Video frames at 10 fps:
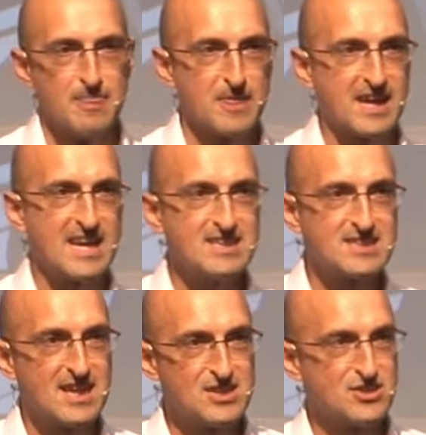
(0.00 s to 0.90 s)
The key
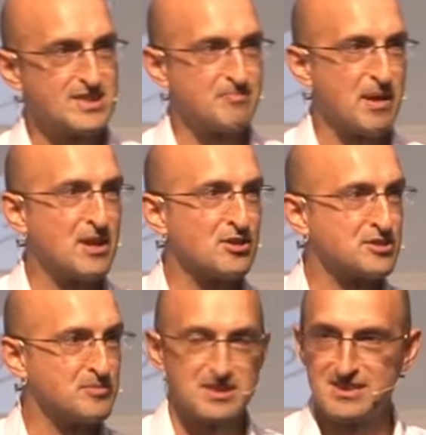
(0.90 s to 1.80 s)
stage is the
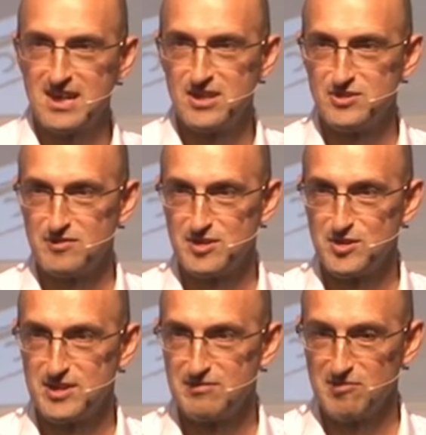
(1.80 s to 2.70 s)
penultimate stage of the
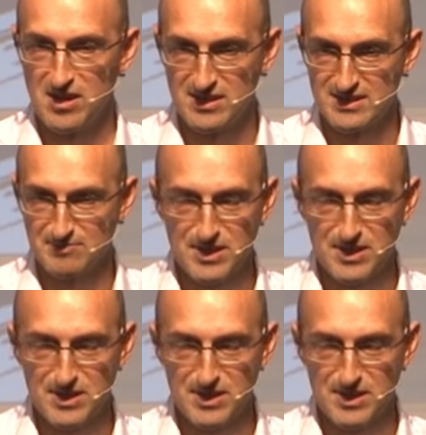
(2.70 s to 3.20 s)
Tour de France,